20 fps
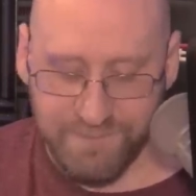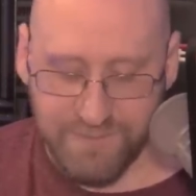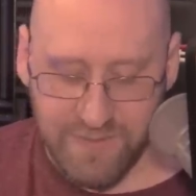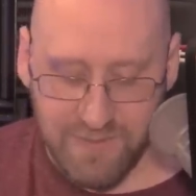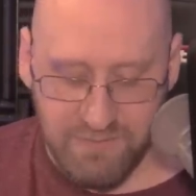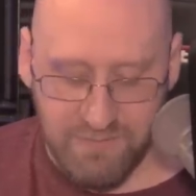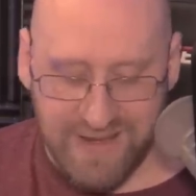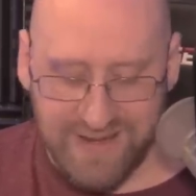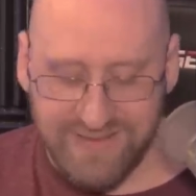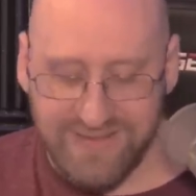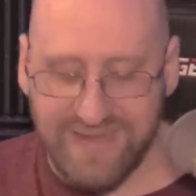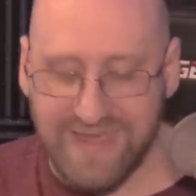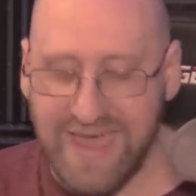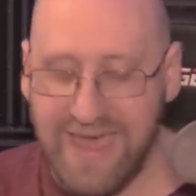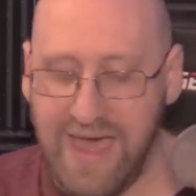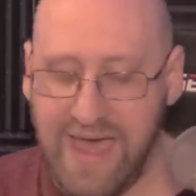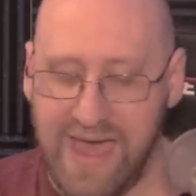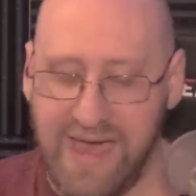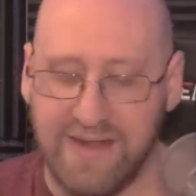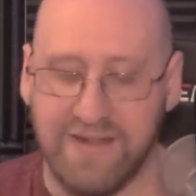meant to
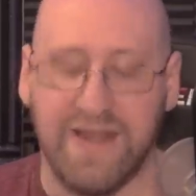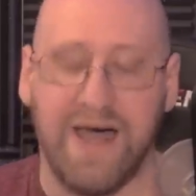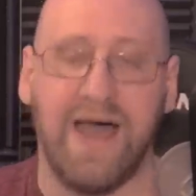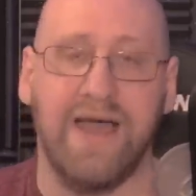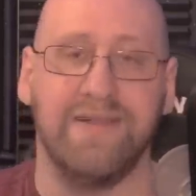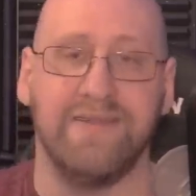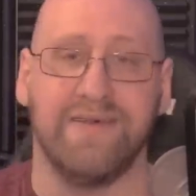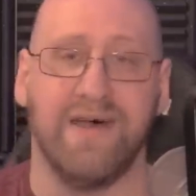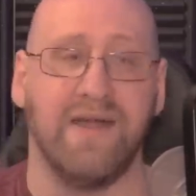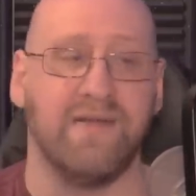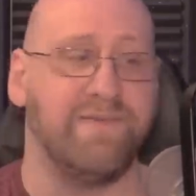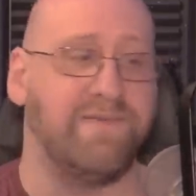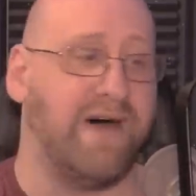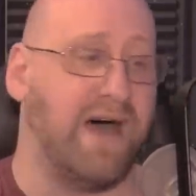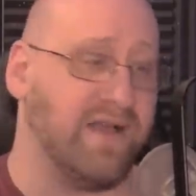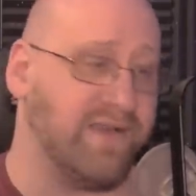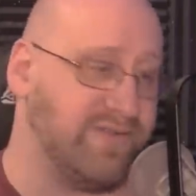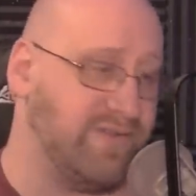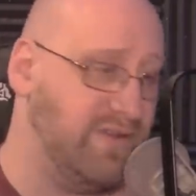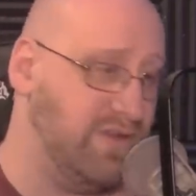get headlines on
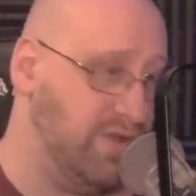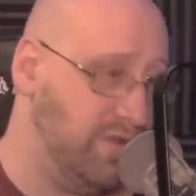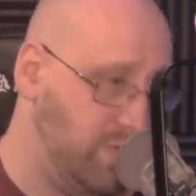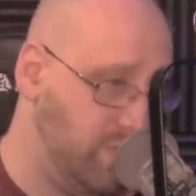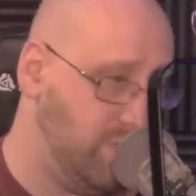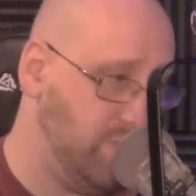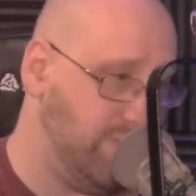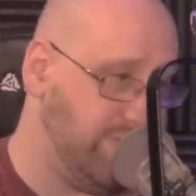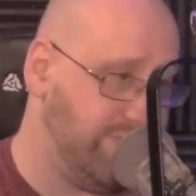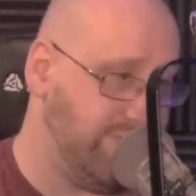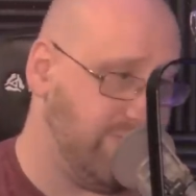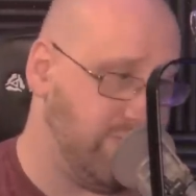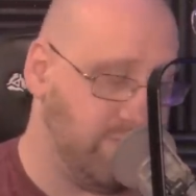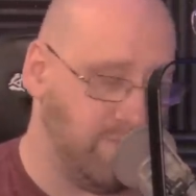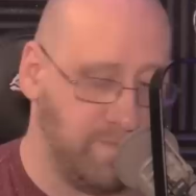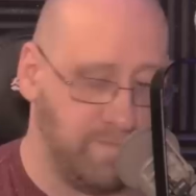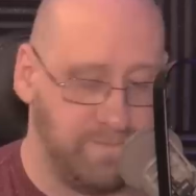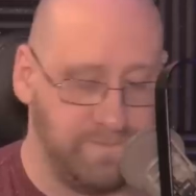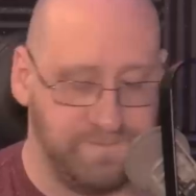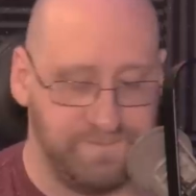Fox News."
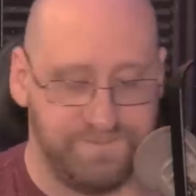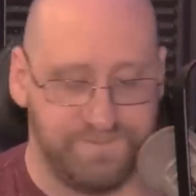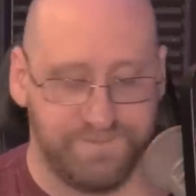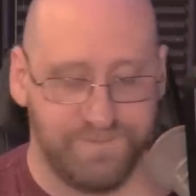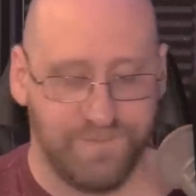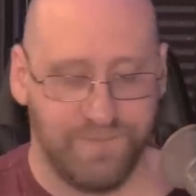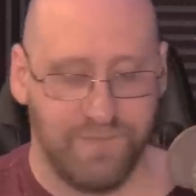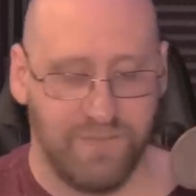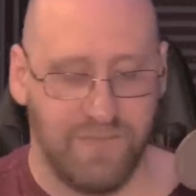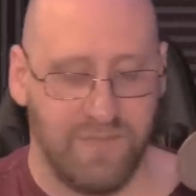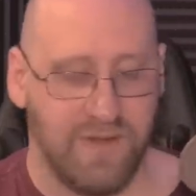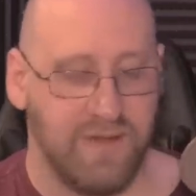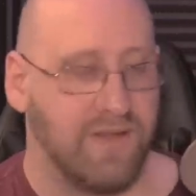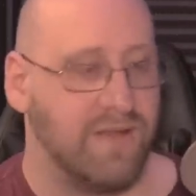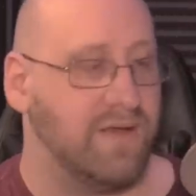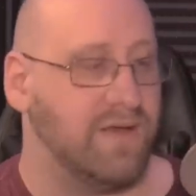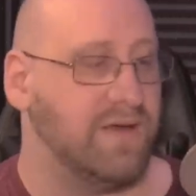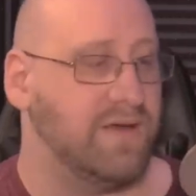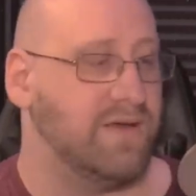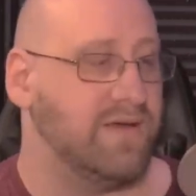
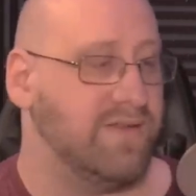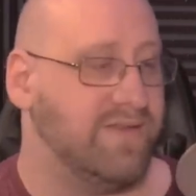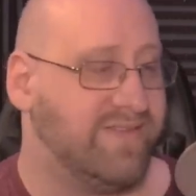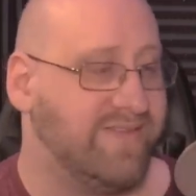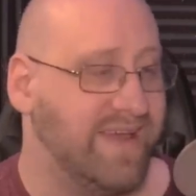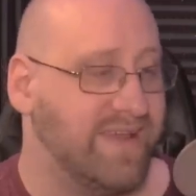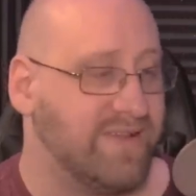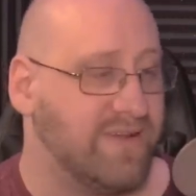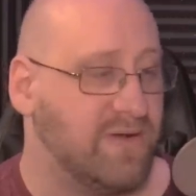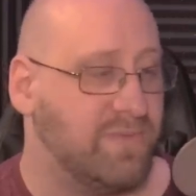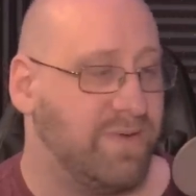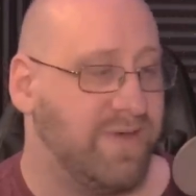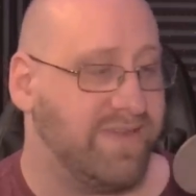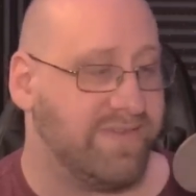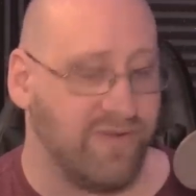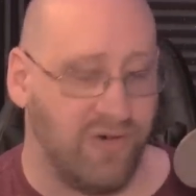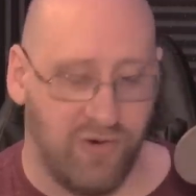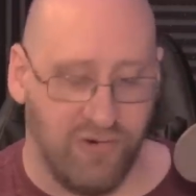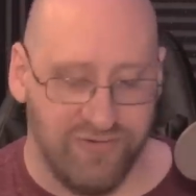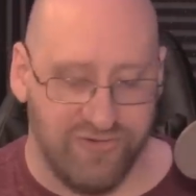The Sentinel
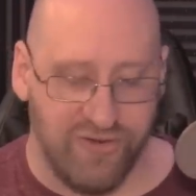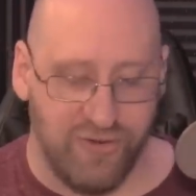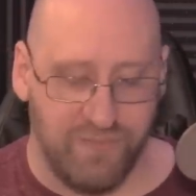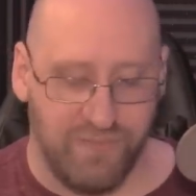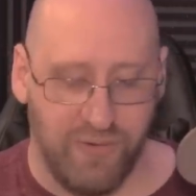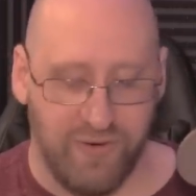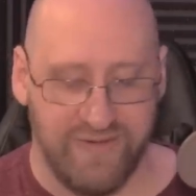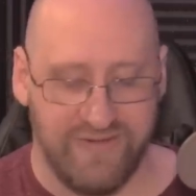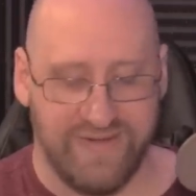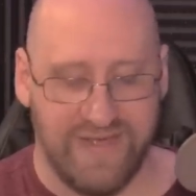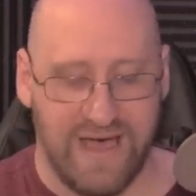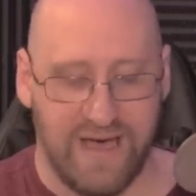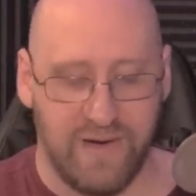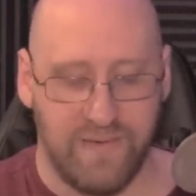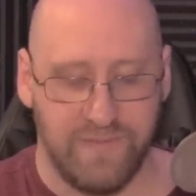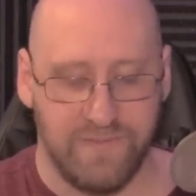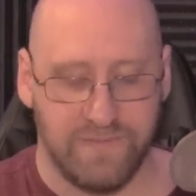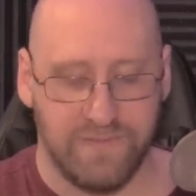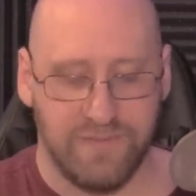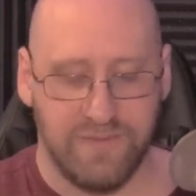piece also points
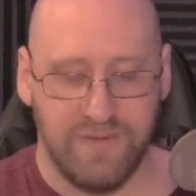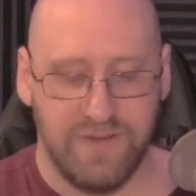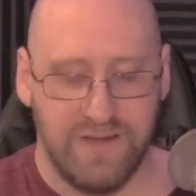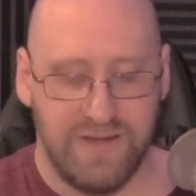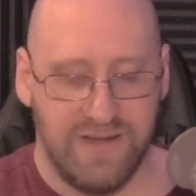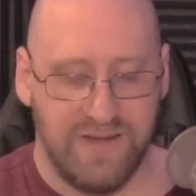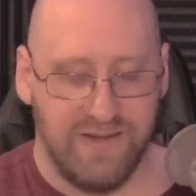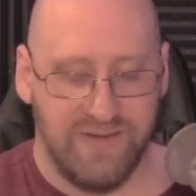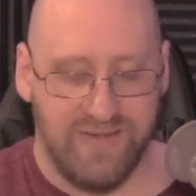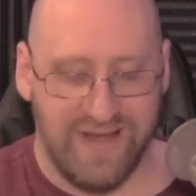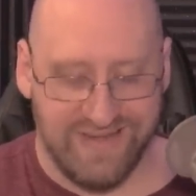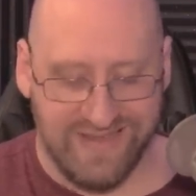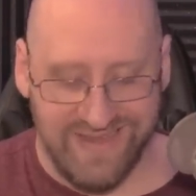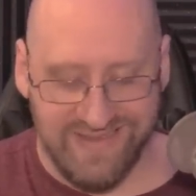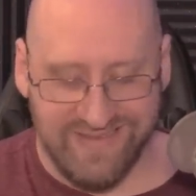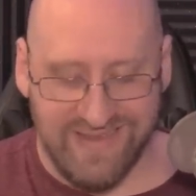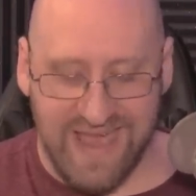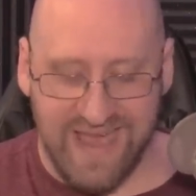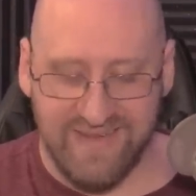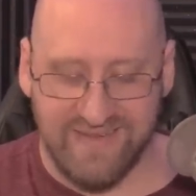out that
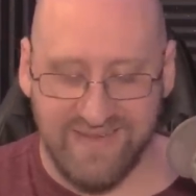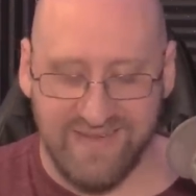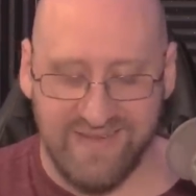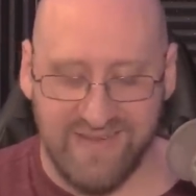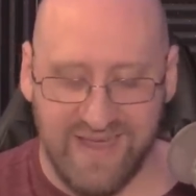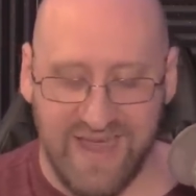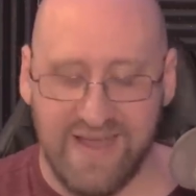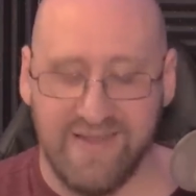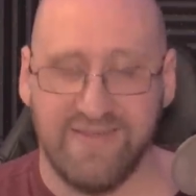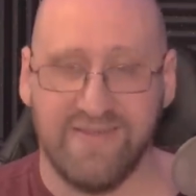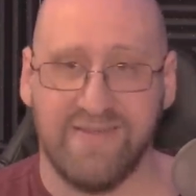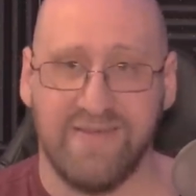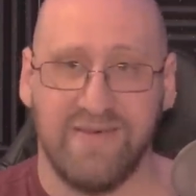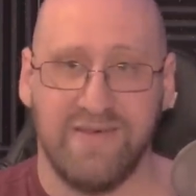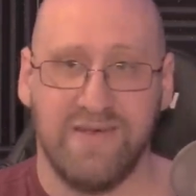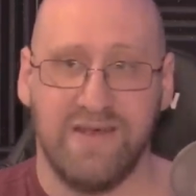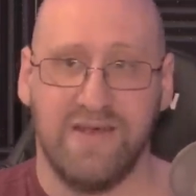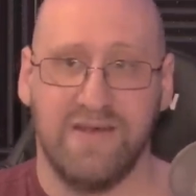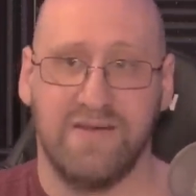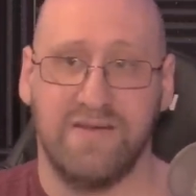these cases against
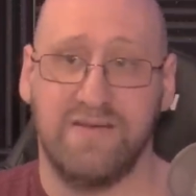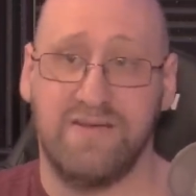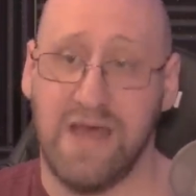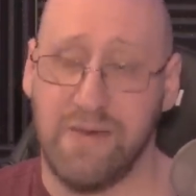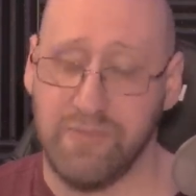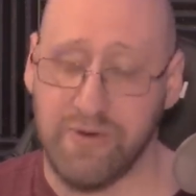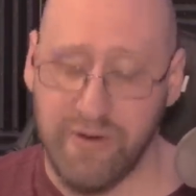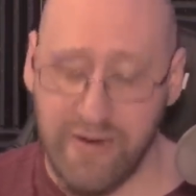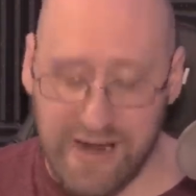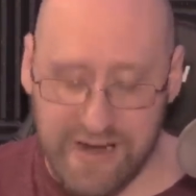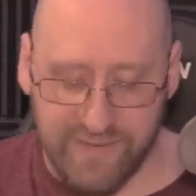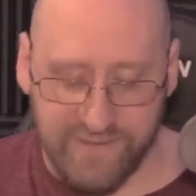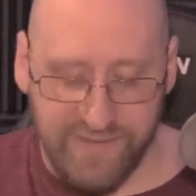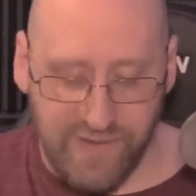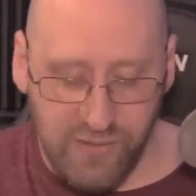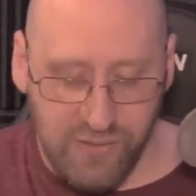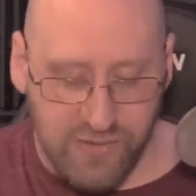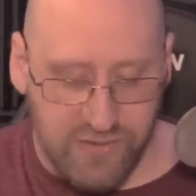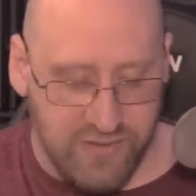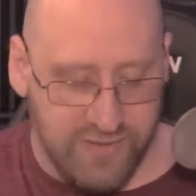Democratic
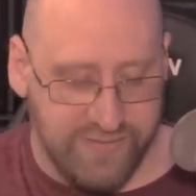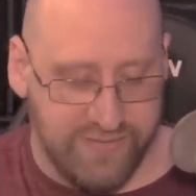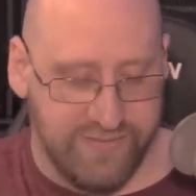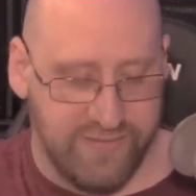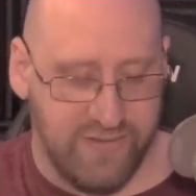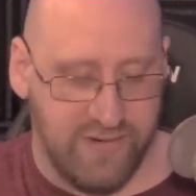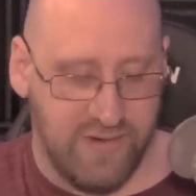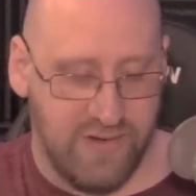voters